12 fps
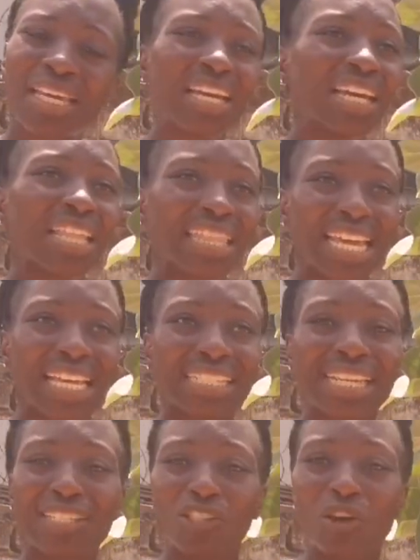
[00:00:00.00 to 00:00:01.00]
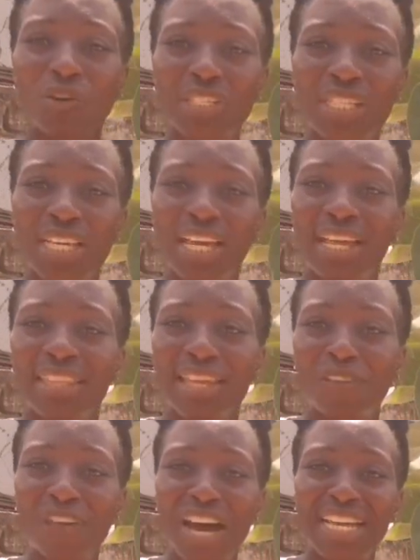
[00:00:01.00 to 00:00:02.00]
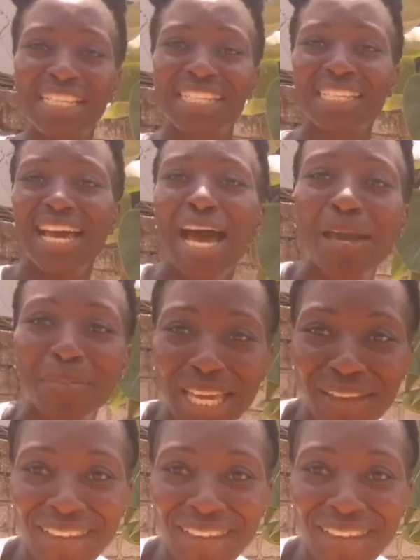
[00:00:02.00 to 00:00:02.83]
things. That is not the advice I'm giving